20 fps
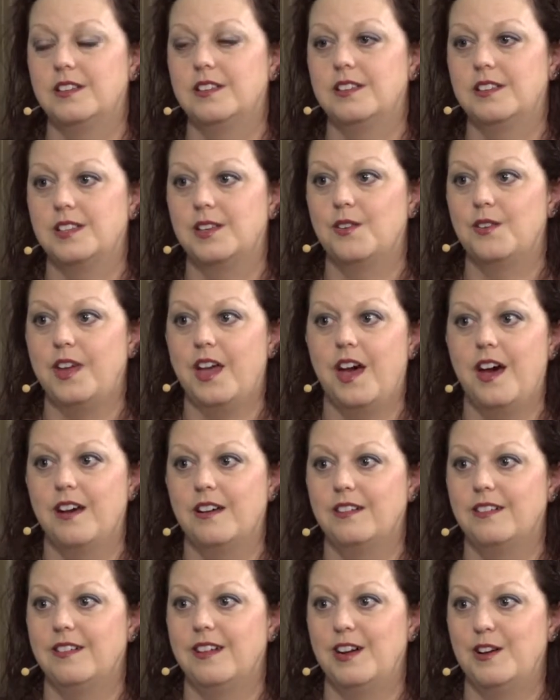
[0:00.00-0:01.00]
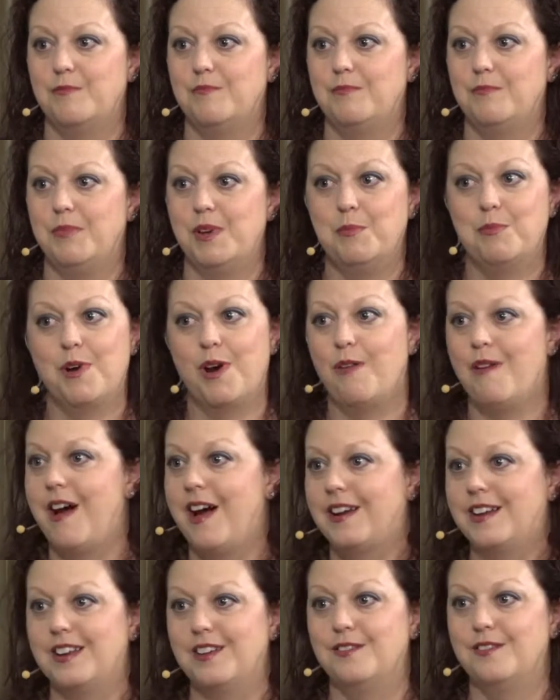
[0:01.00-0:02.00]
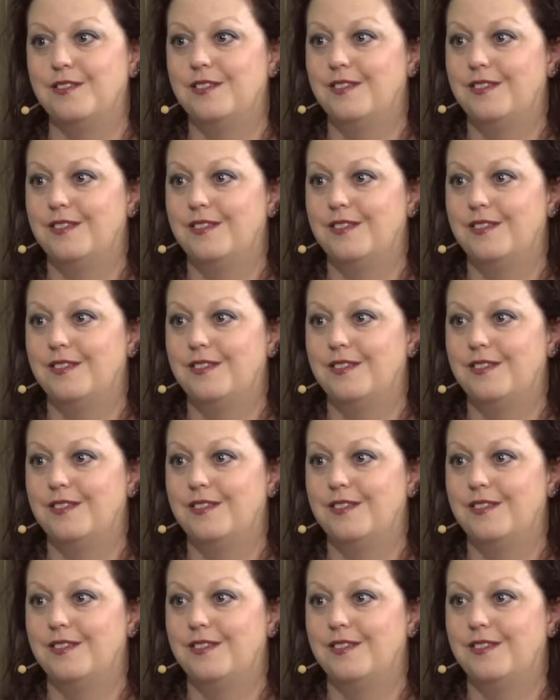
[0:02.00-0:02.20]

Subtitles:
So yeah, be proactive.